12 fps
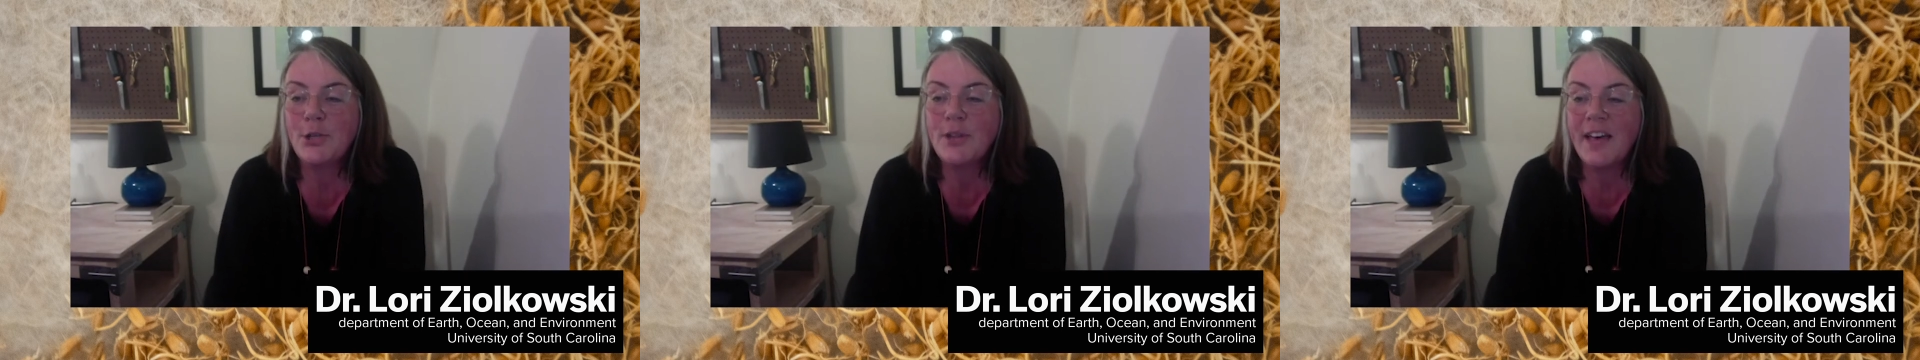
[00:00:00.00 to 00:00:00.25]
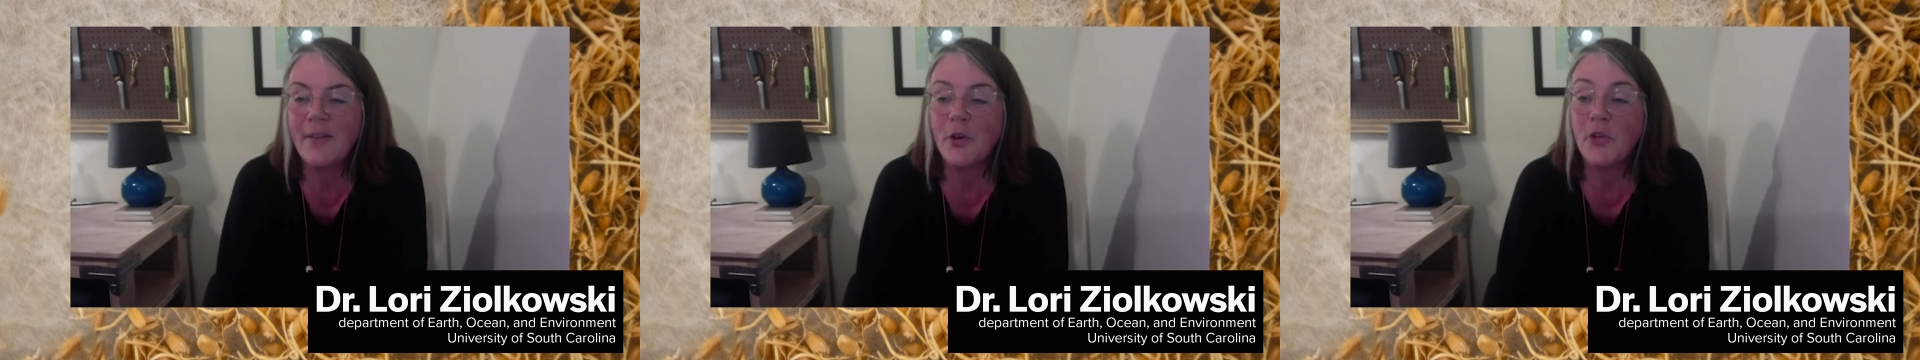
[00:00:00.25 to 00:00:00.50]

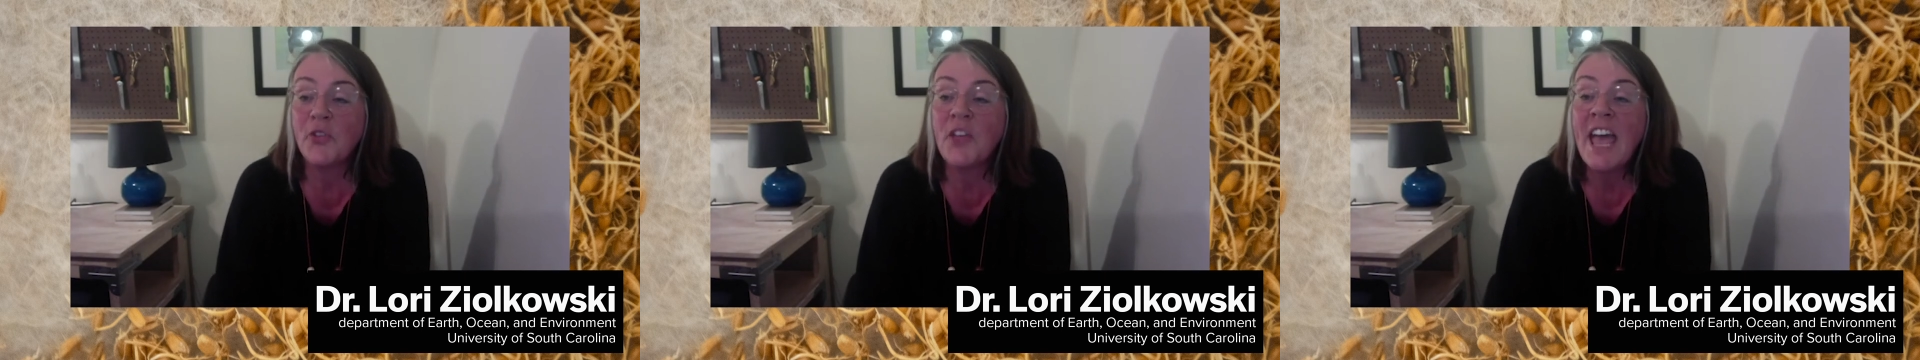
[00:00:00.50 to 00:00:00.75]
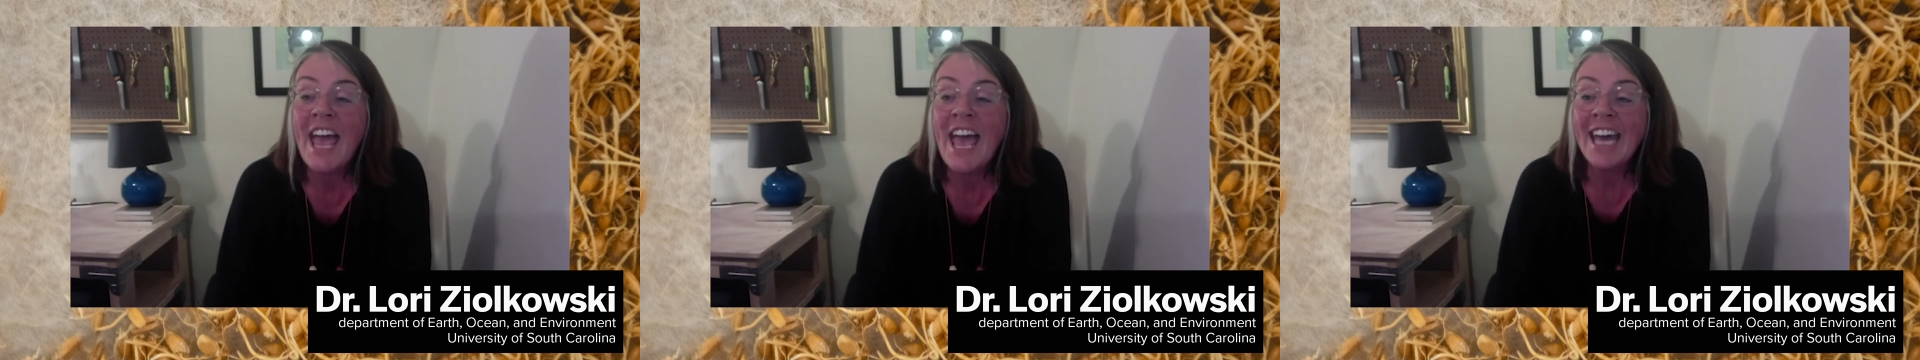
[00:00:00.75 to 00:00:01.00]
levels
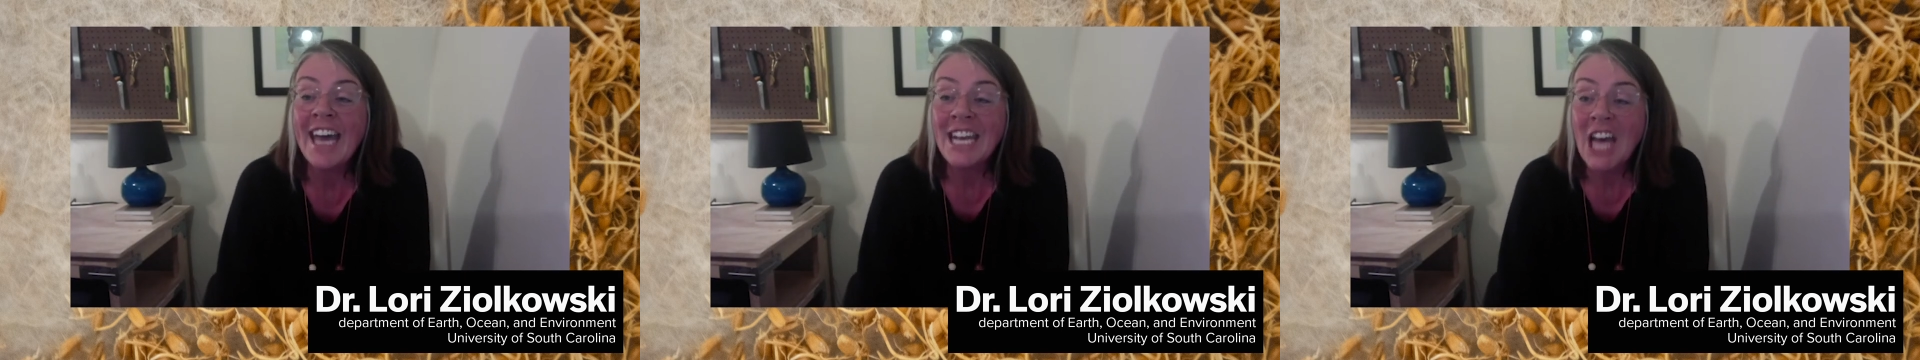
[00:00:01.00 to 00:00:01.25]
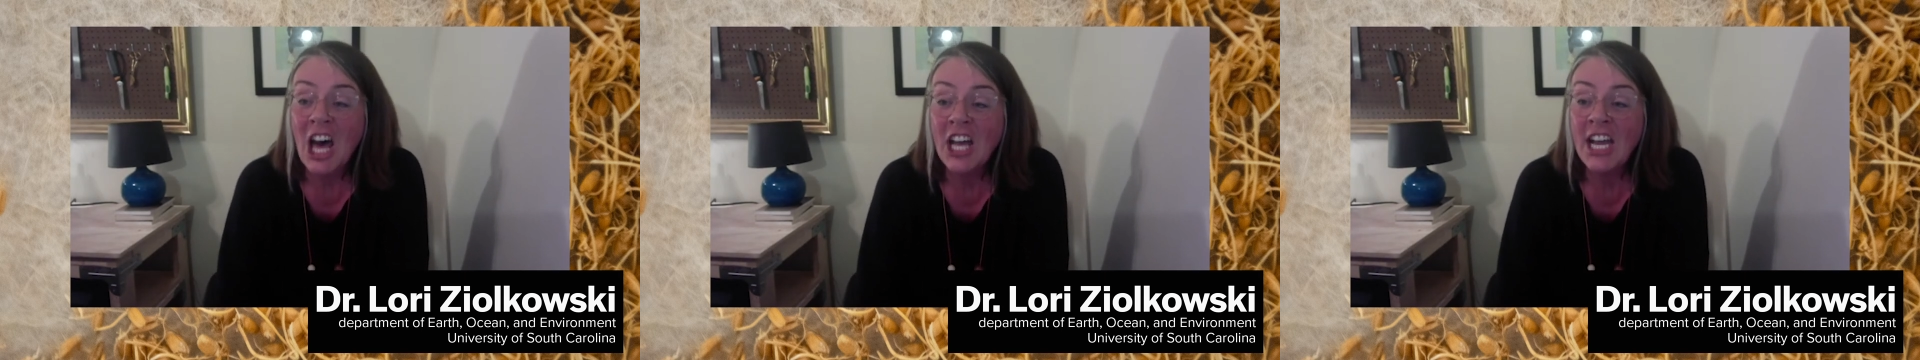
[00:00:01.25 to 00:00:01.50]
at an
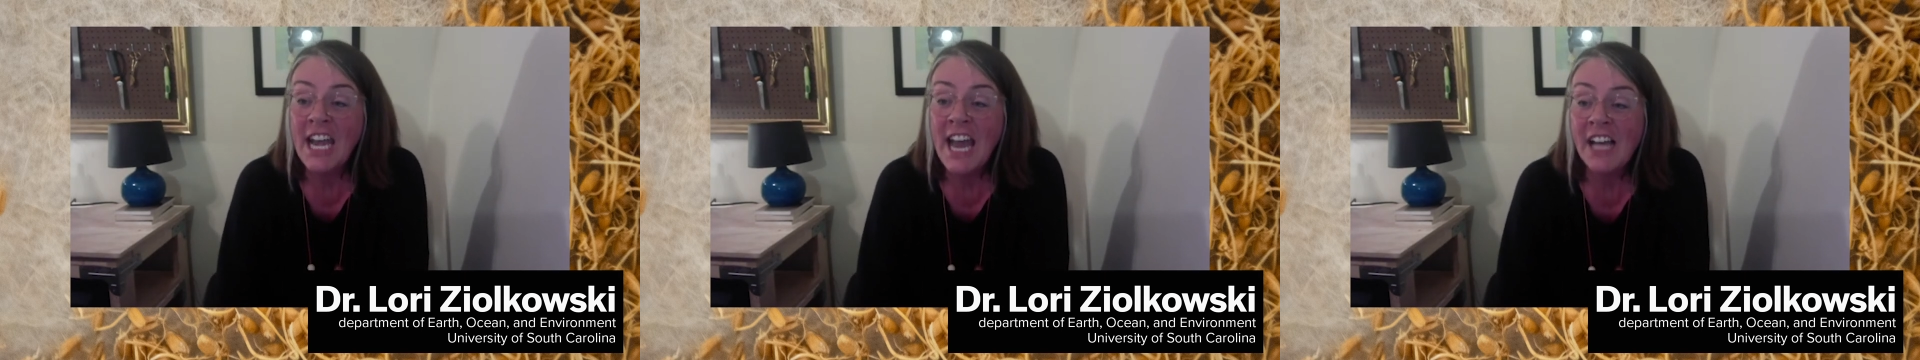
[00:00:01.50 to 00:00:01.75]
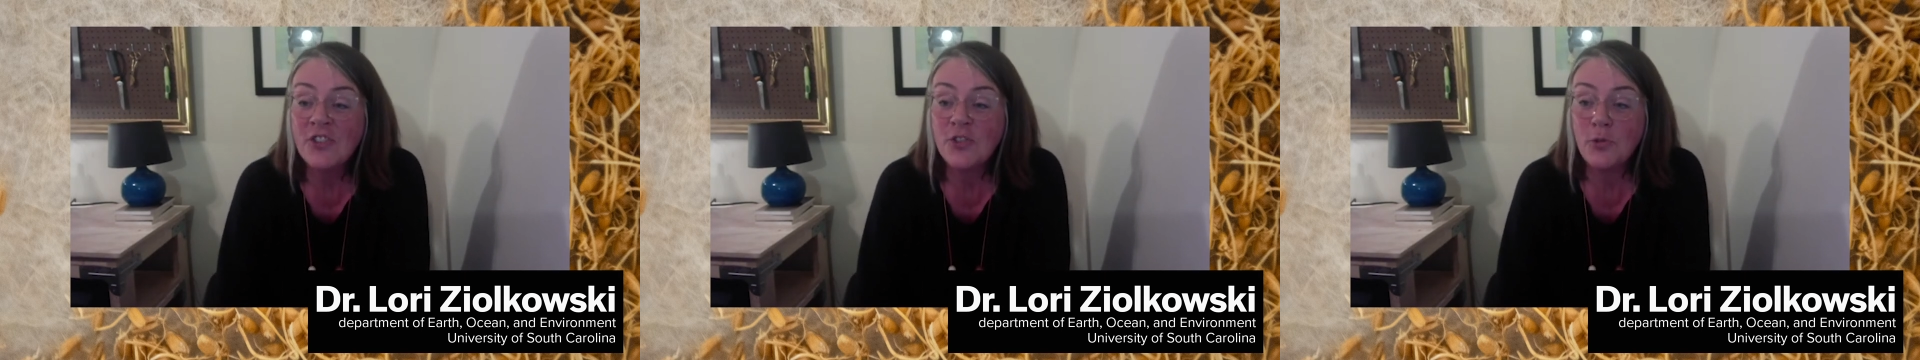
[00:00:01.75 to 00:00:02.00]

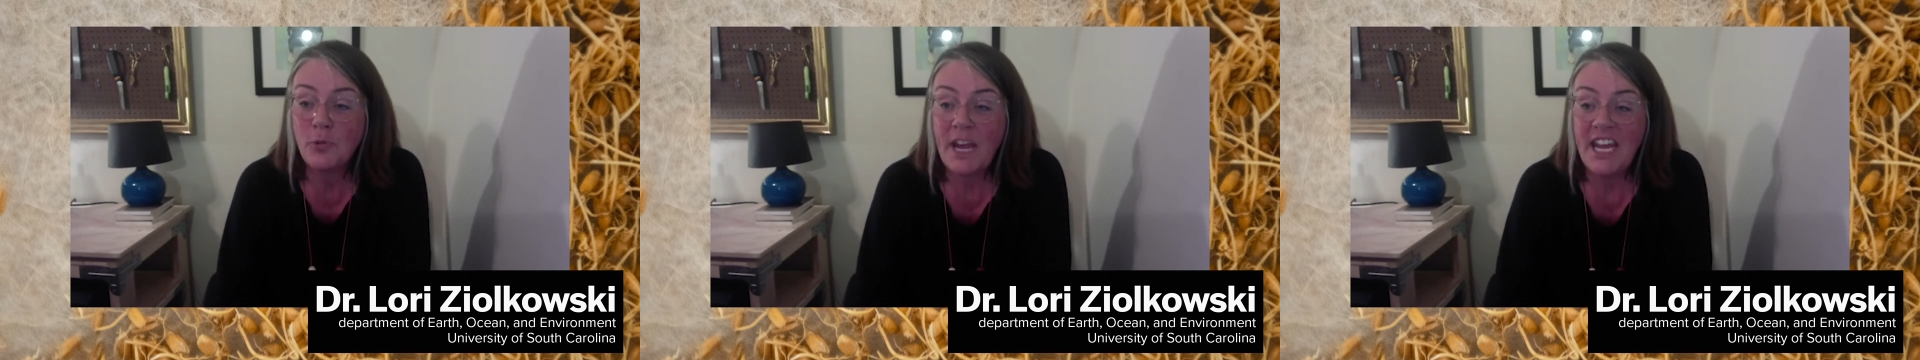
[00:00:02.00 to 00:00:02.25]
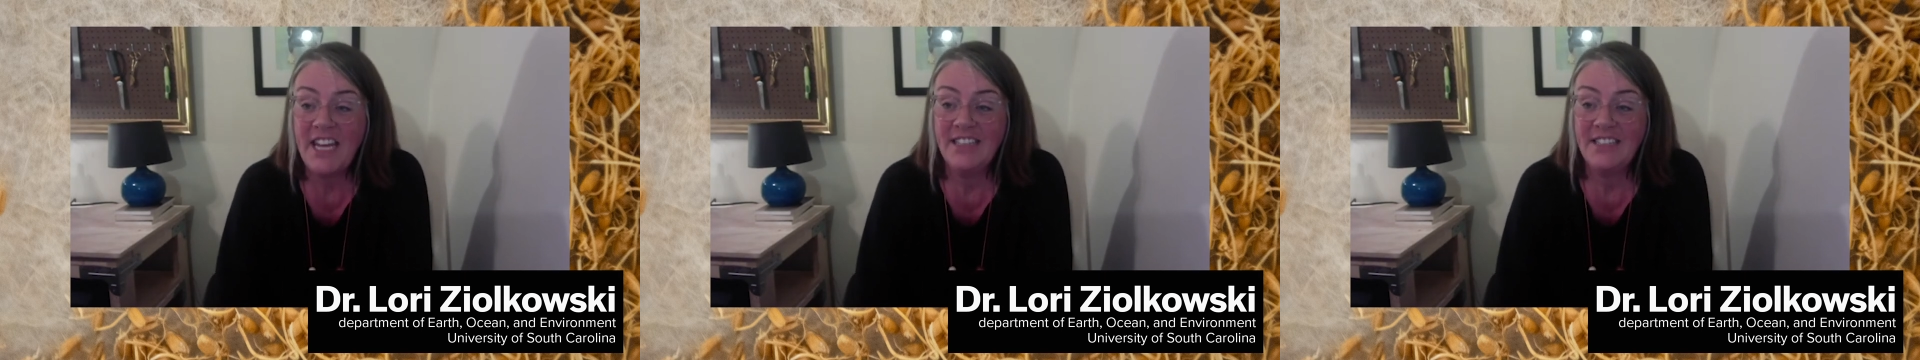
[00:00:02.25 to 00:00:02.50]
unnatural
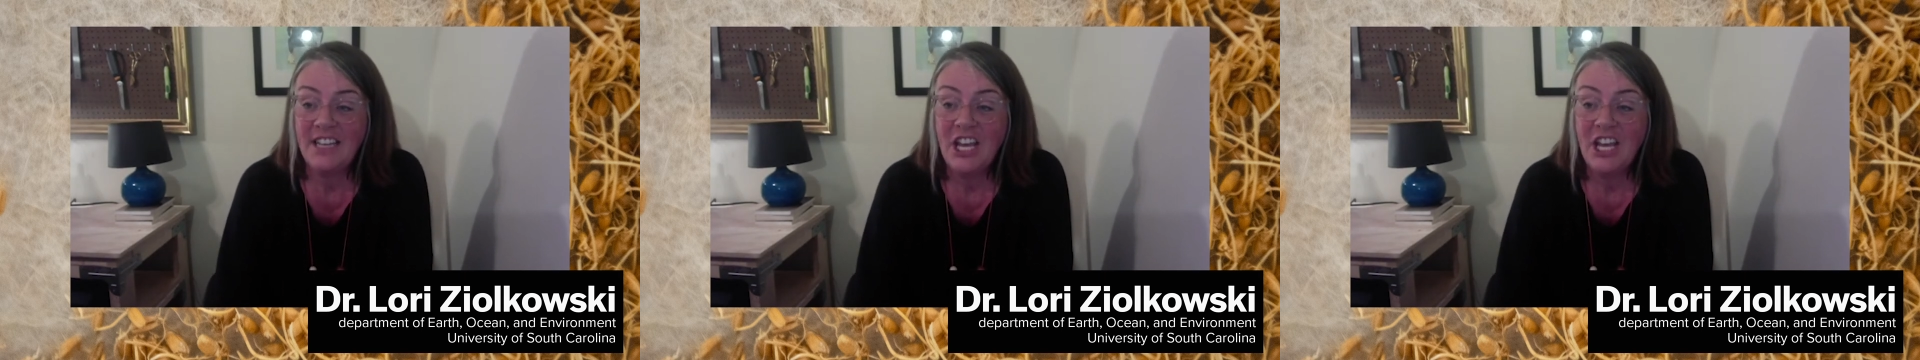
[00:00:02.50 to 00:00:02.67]
rate,